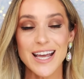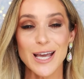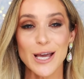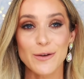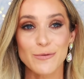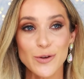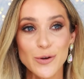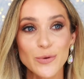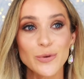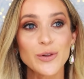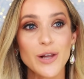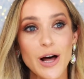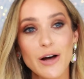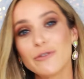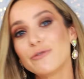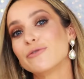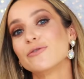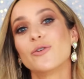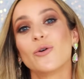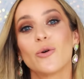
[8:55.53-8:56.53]
If you
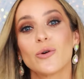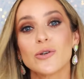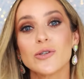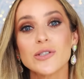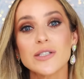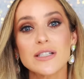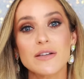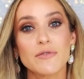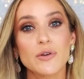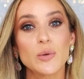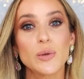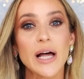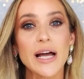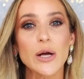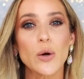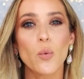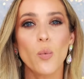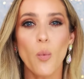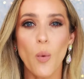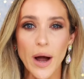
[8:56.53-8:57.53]
love florals, if you
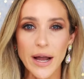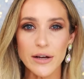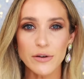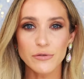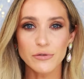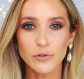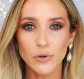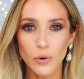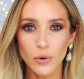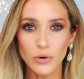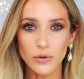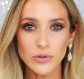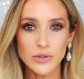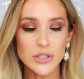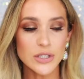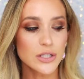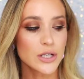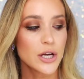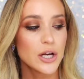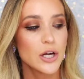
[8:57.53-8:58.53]
like white
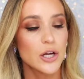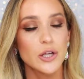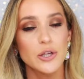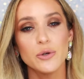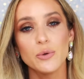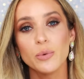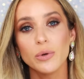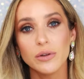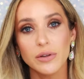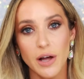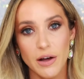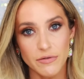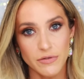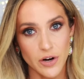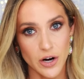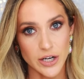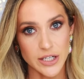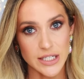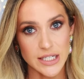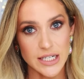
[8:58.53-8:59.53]
florals, you will love
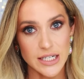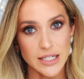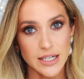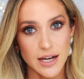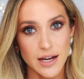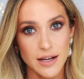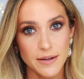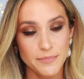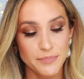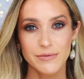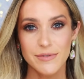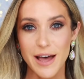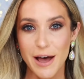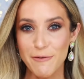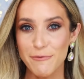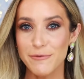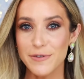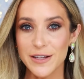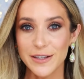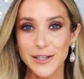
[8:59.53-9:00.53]
gardenia.
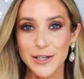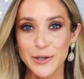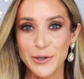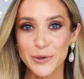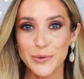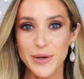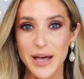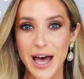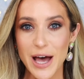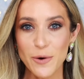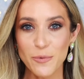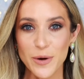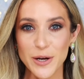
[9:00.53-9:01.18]
That feeling you get